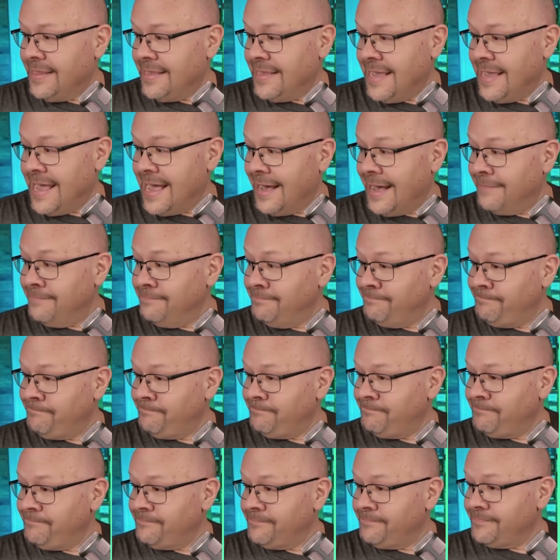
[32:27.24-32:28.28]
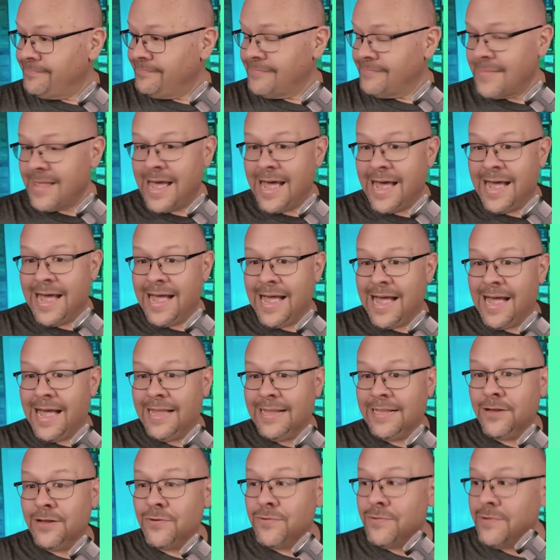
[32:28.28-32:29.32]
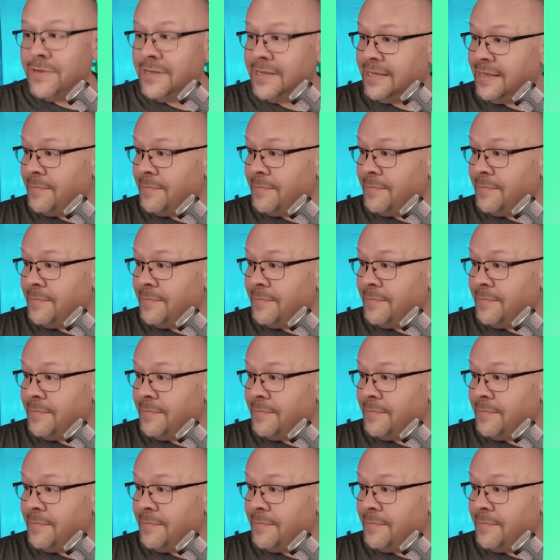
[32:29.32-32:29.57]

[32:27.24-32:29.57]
Yeah, I don't,